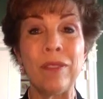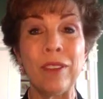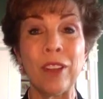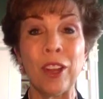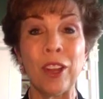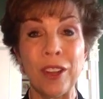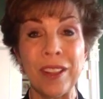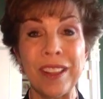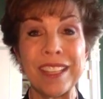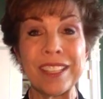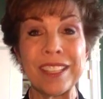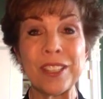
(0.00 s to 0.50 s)

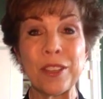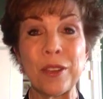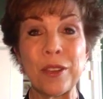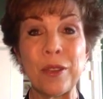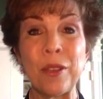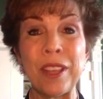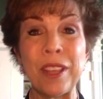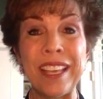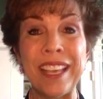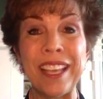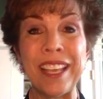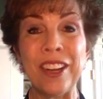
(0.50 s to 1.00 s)
learned this through
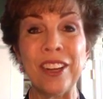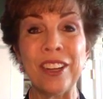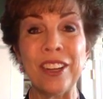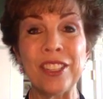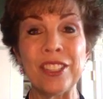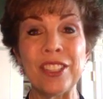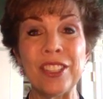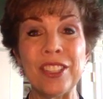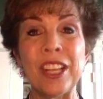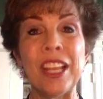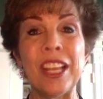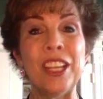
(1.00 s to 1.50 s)
the
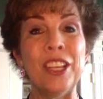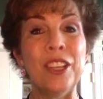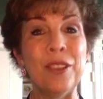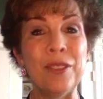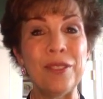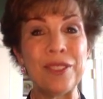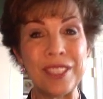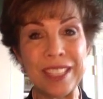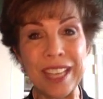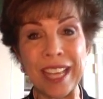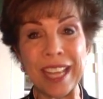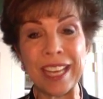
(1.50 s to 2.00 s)
years.
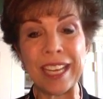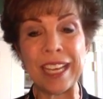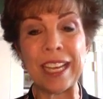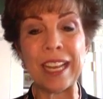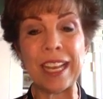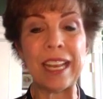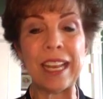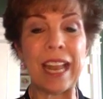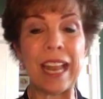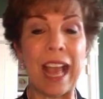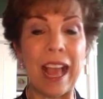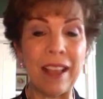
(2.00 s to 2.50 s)
You studied
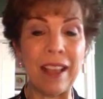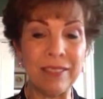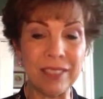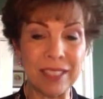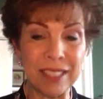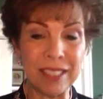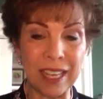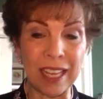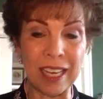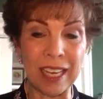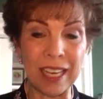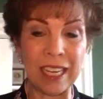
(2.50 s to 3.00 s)
it, I've
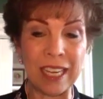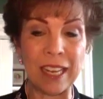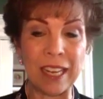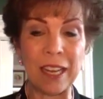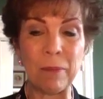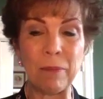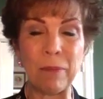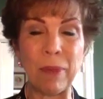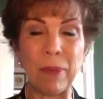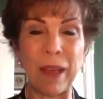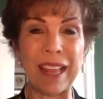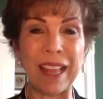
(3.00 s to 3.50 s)
studied
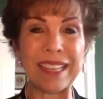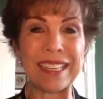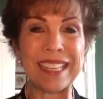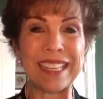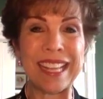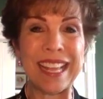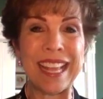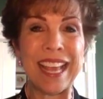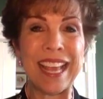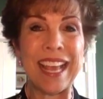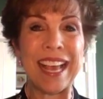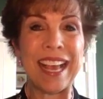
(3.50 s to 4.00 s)
it, but
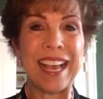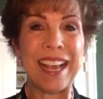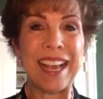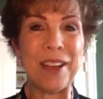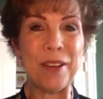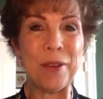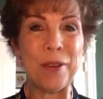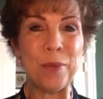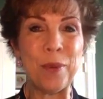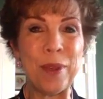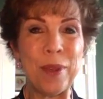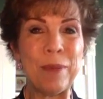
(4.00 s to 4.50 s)

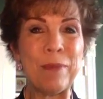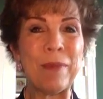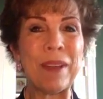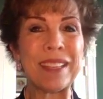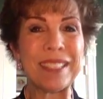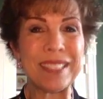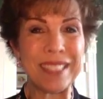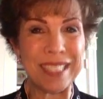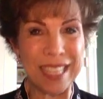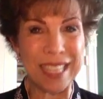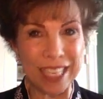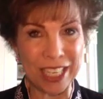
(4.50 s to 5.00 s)
we
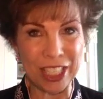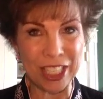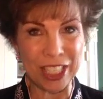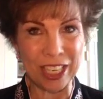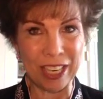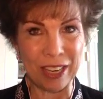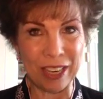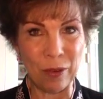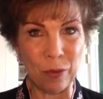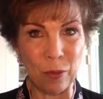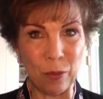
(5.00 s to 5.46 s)
must teach it.